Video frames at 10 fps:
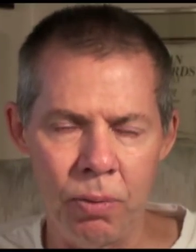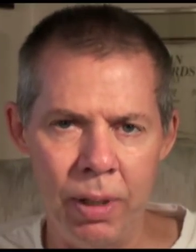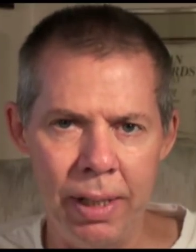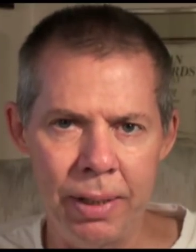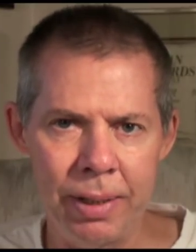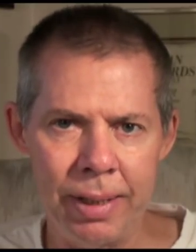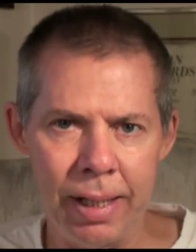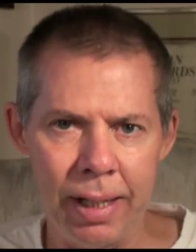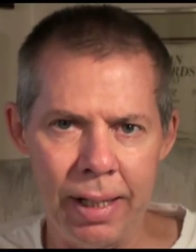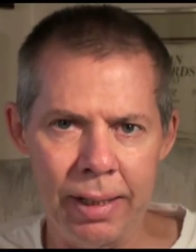with
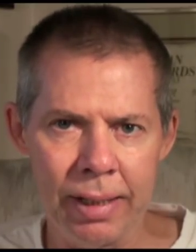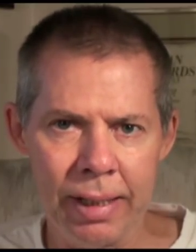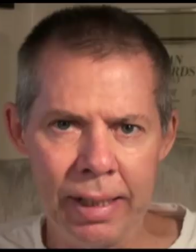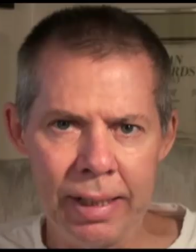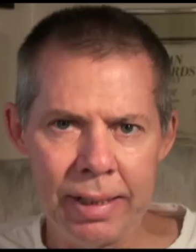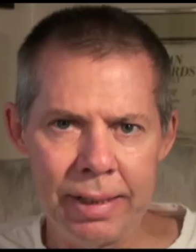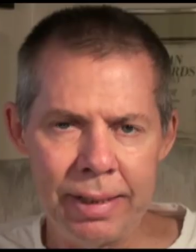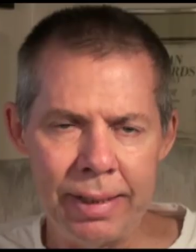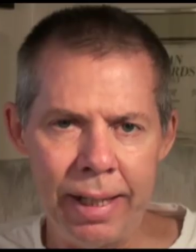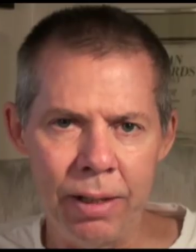
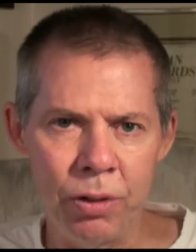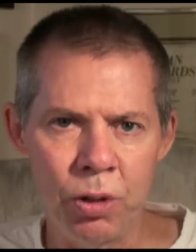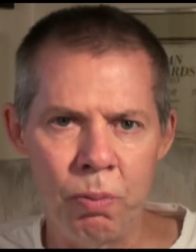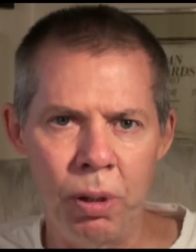sales